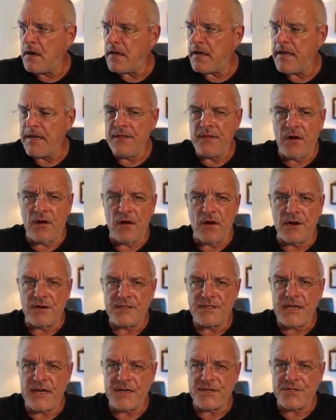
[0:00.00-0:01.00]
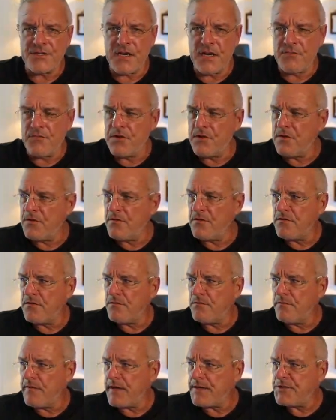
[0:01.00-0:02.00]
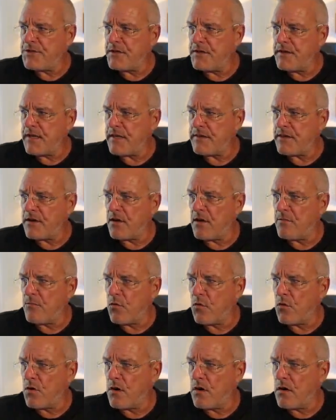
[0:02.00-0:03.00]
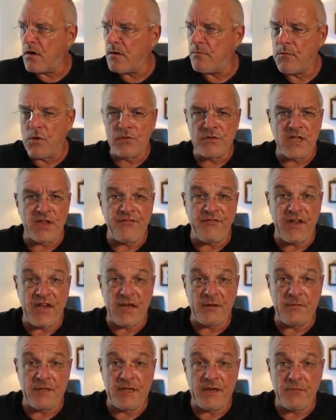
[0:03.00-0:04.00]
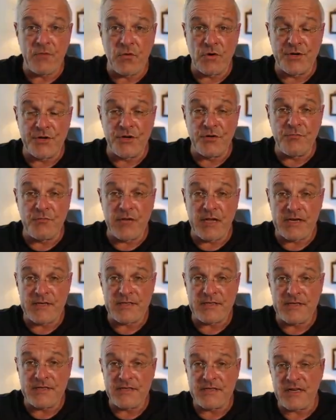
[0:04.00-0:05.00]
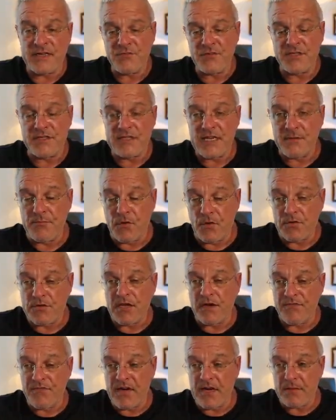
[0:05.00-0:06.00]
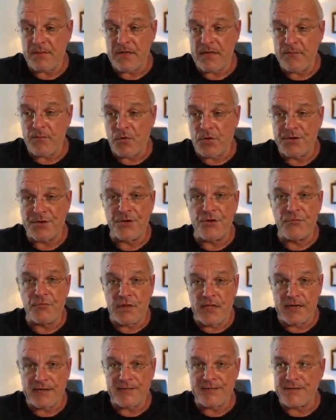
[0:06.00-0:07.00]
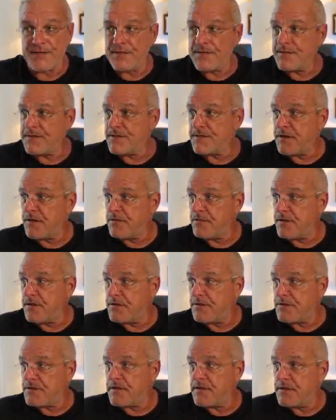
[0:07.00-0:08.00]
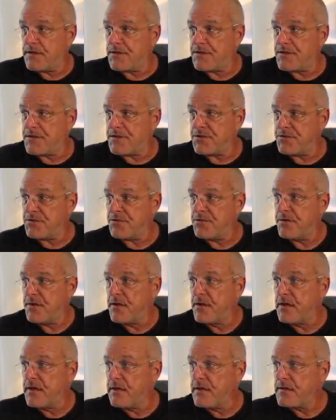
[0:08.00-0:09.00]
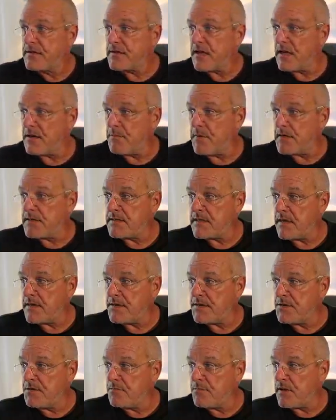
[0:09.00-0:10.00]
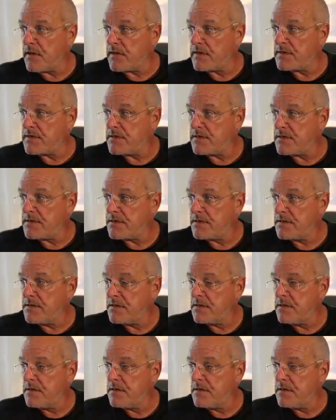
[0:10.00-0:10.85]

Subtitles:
in the R section, I will mention that there are more multifamily, more duplexes. I wouldn't say multifamily, more duplexes. So here's two side-by-side duplexes,